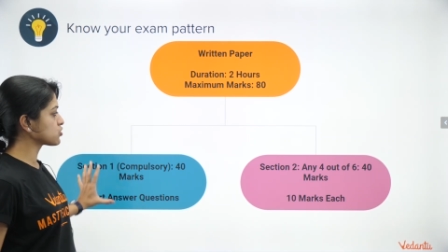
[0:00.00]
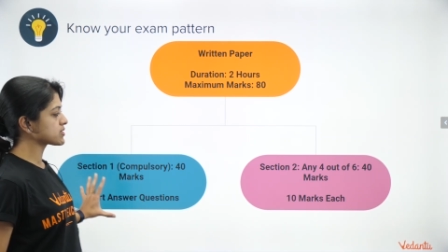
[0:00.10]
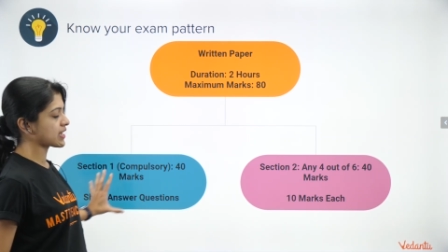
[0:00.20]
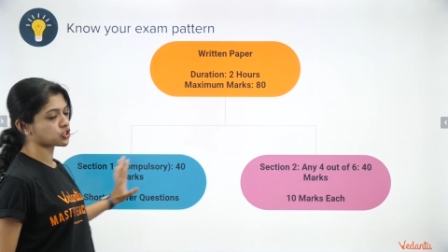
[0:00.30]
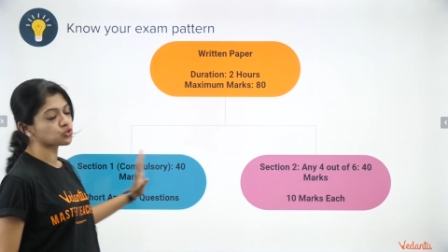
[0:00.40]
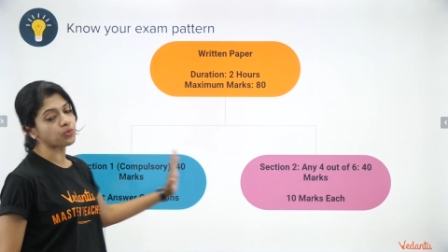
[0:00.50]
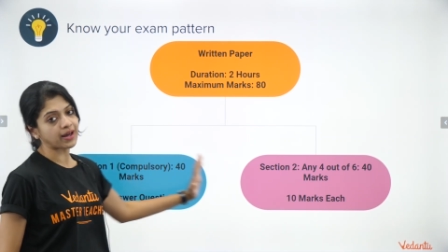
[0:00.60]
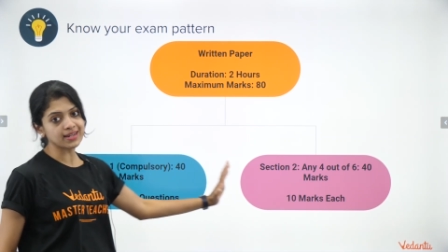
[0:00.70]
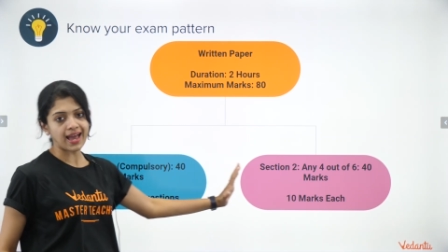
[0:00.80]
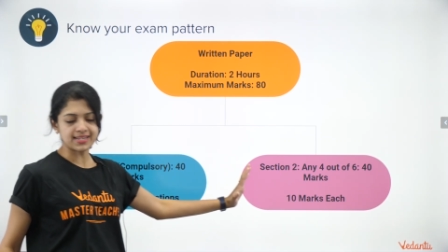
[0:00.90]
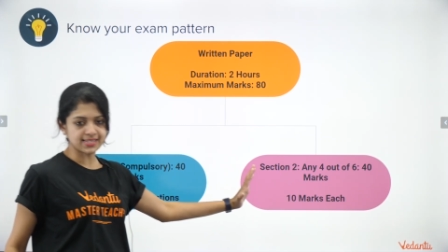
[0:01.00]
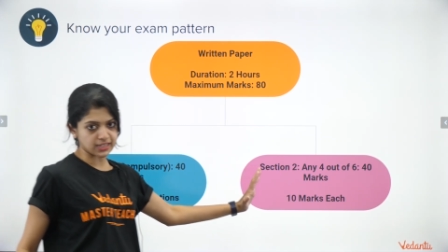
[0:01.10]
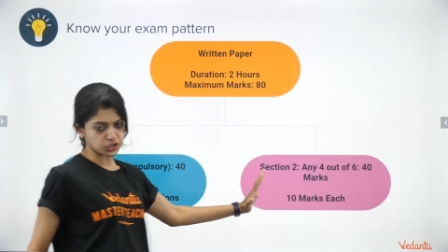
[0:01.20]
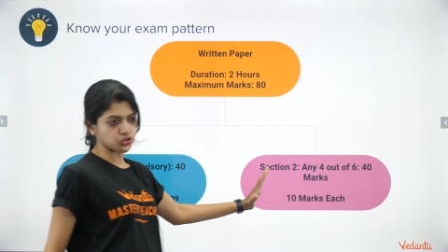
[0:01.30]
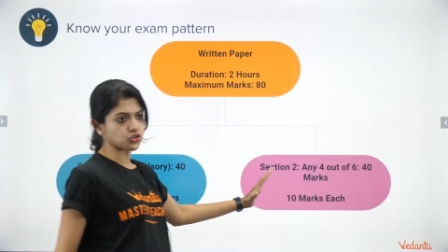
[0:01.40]
into section 1 and
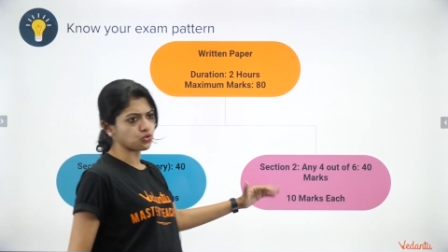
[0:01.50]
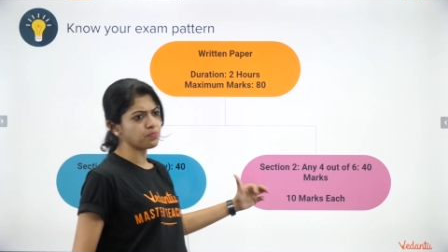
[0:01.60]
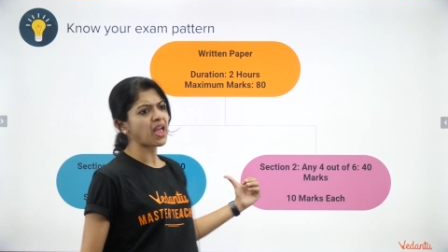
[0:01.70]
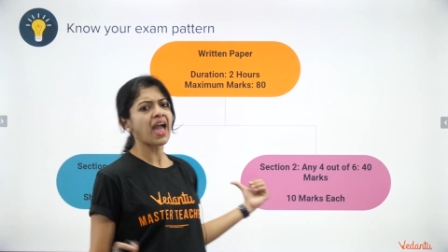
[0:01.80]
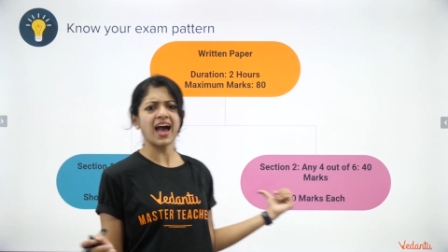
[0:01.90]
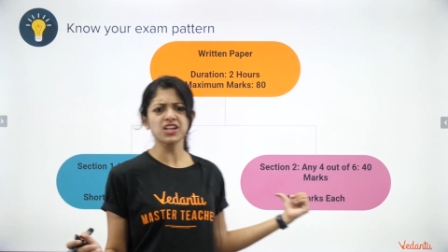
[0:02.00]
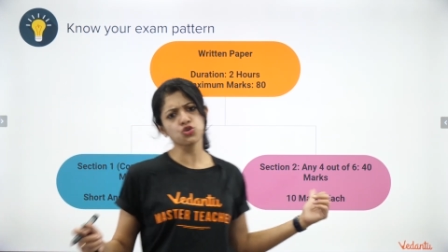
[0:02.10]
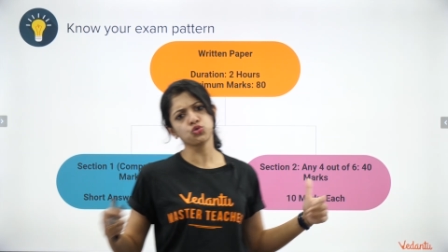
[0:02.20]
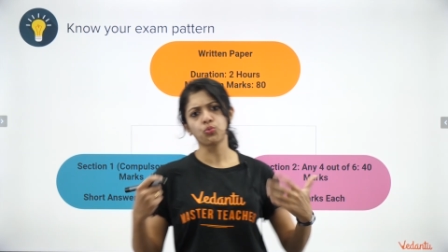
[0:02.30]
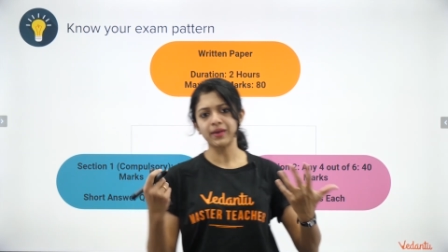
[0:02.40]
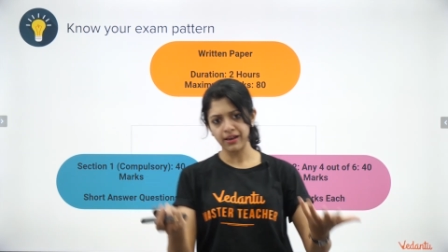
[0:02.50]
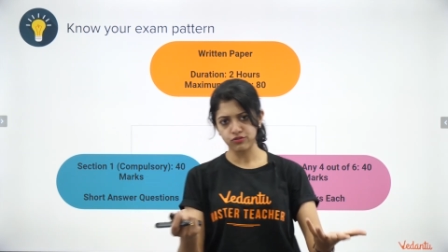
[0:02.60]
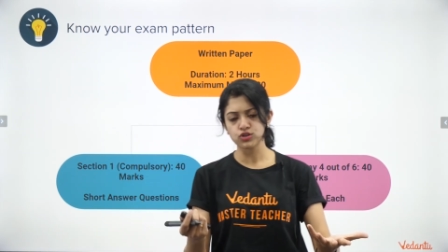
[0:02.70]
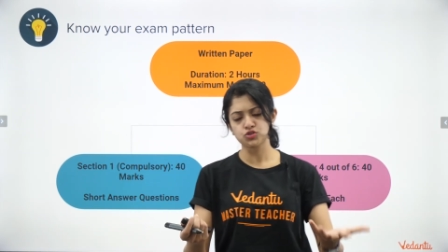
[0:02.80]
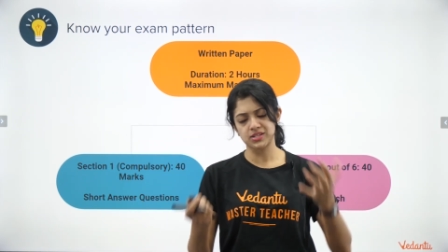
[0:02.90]
section 2. As you know, we have
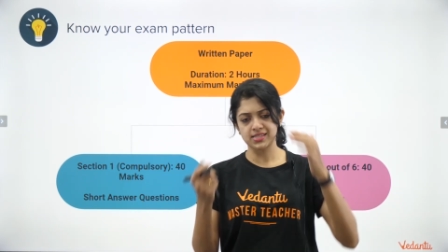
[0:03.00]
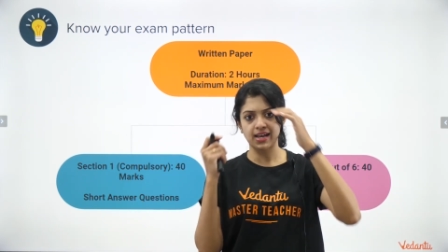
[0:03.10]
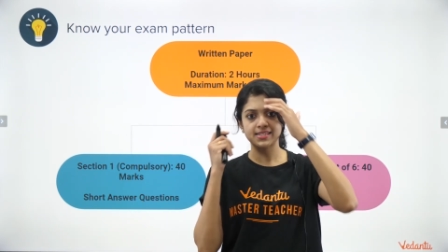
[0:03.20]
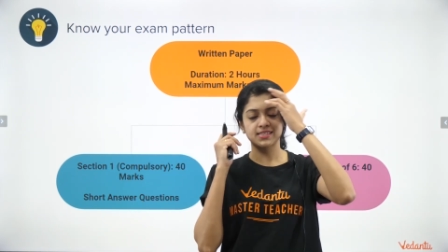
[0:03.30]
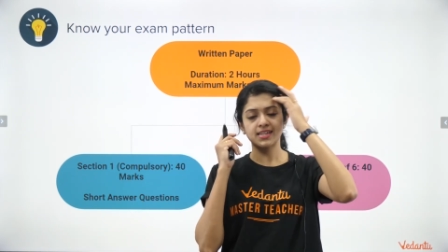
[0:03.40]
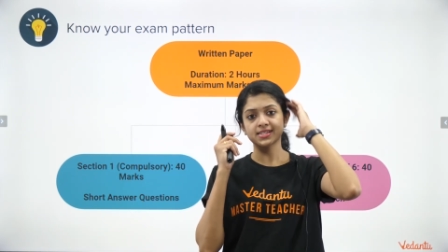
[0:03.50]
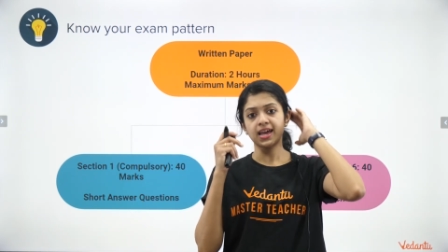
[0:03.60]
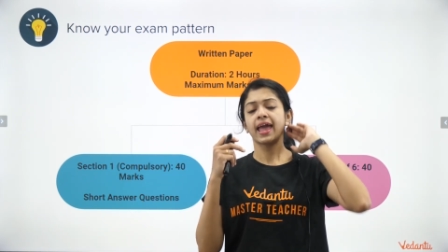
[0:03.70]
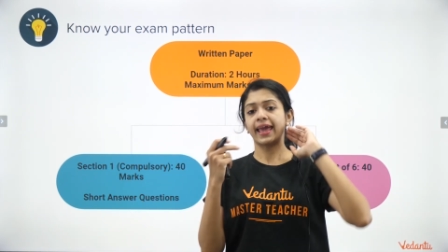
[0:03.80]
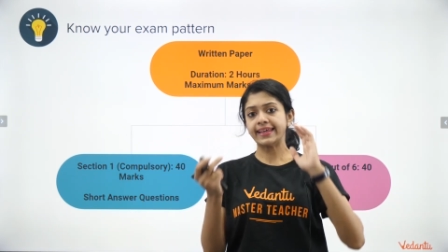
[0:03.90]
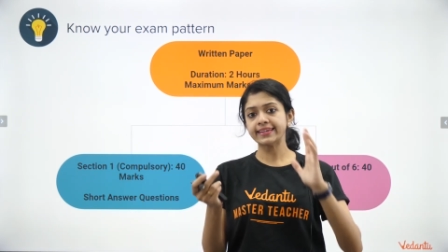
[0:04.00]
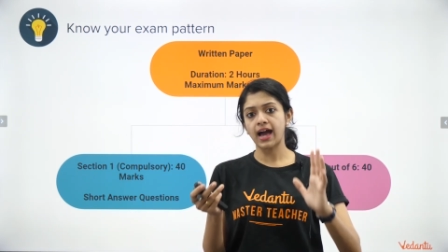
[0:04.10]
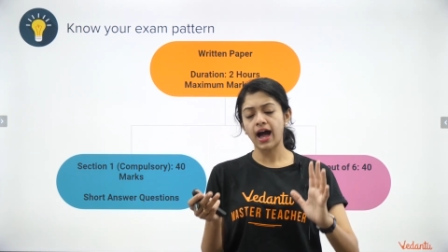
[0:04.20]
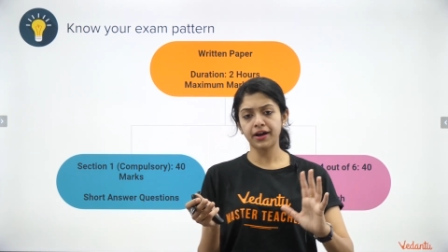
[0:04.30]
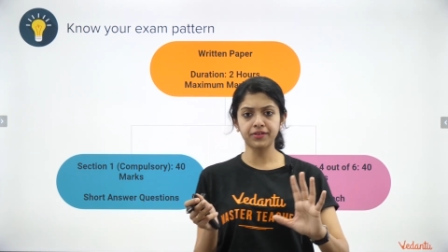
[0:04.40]
also discussed this in
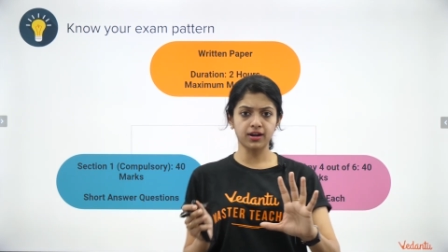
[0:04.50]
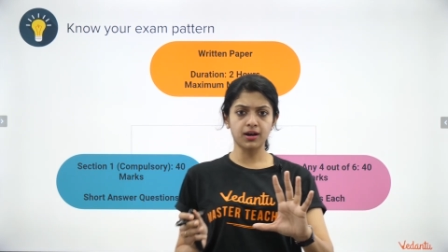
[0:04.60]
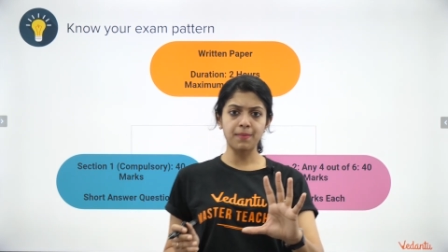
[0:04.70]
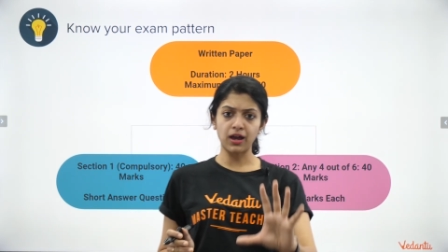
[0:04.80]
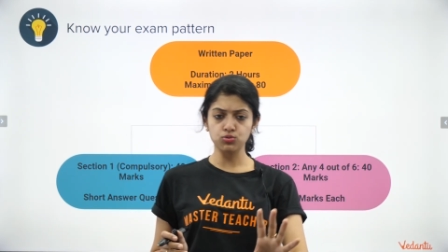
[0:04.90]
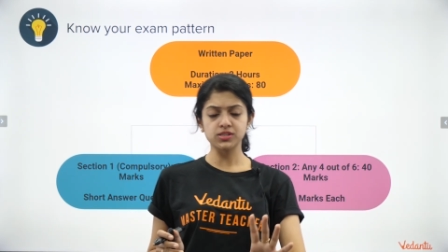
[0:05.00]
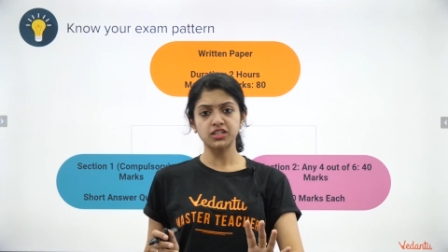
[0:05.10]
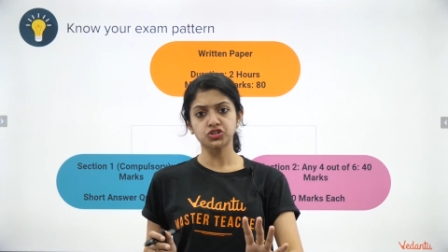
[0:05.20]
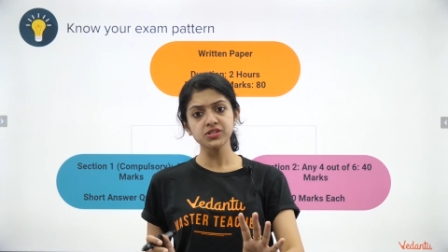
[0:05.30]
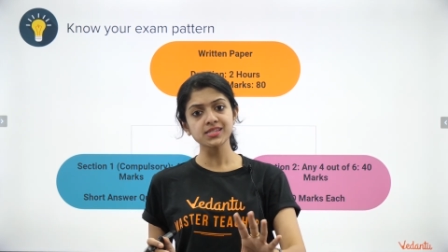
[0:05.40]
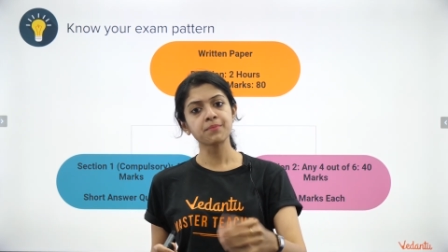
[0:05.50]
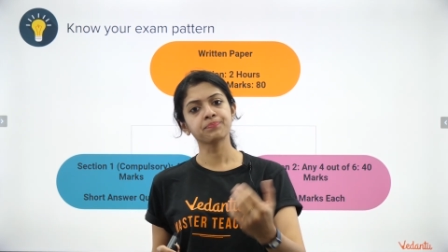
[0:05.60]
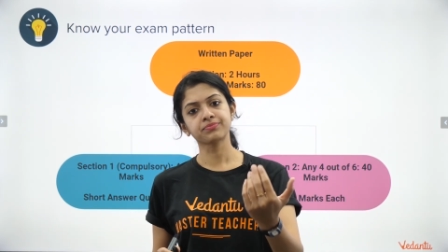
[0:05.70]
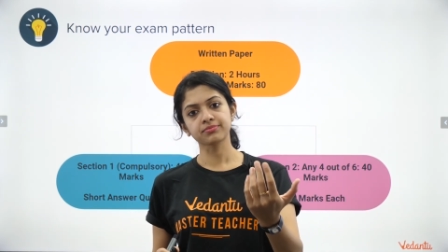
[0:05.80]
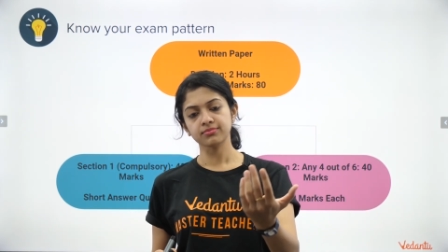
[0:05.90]
our bio sessions
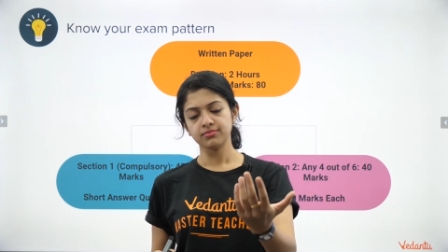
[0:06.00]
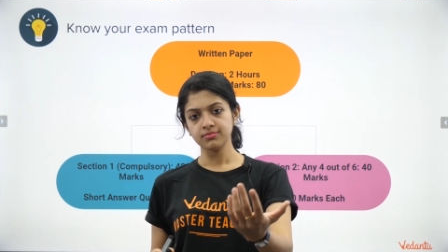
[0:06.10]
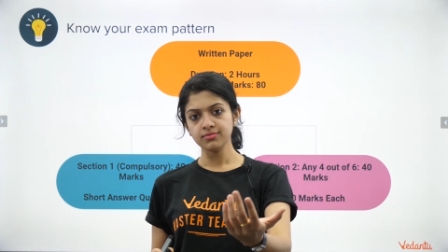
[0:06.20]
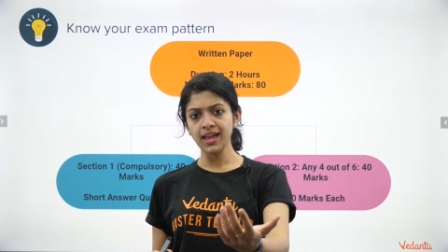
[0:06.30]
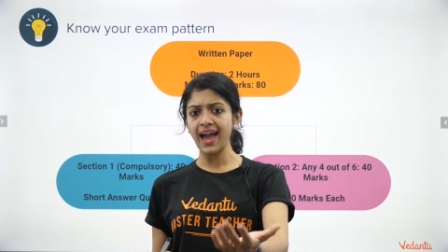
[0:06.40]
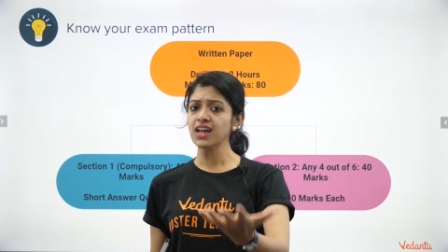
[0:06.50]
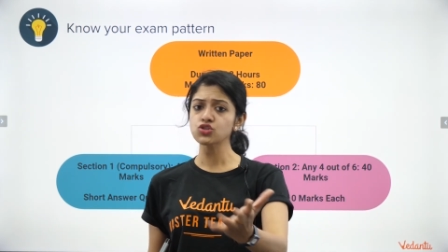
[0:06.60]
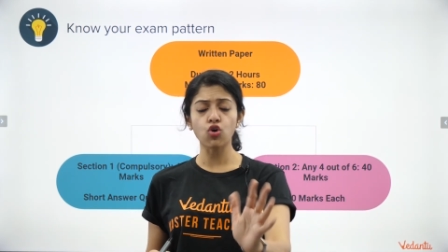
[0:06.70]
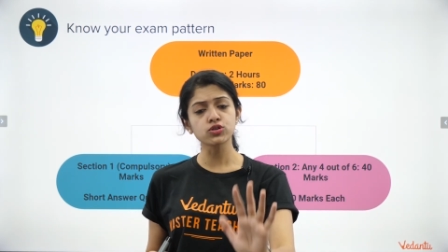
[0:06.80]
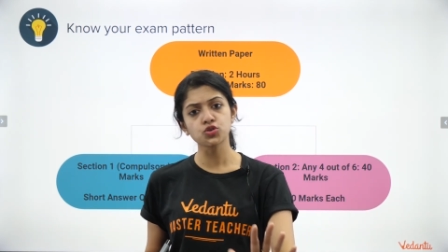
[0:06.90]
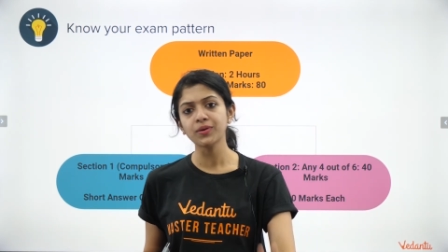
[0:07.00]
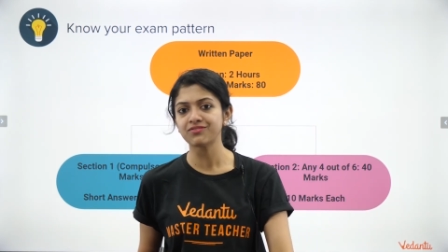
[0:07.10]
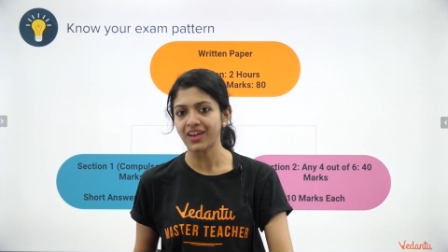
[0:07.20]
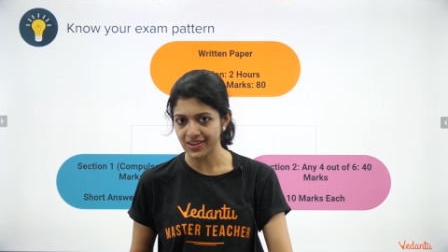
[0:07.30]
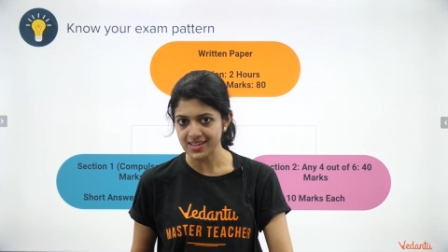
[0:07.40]
and also
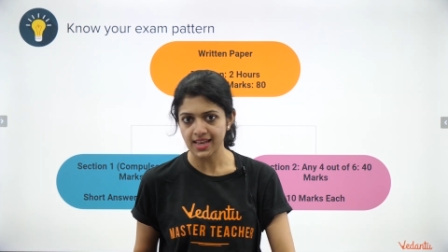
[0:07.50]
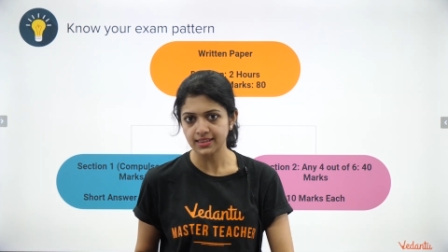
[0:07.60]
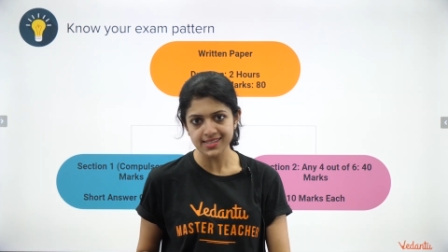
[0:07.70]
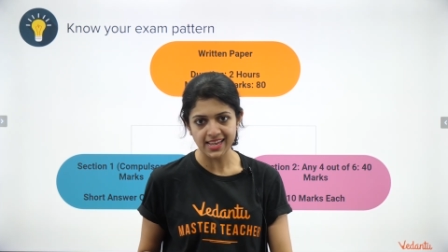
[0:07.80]
in various other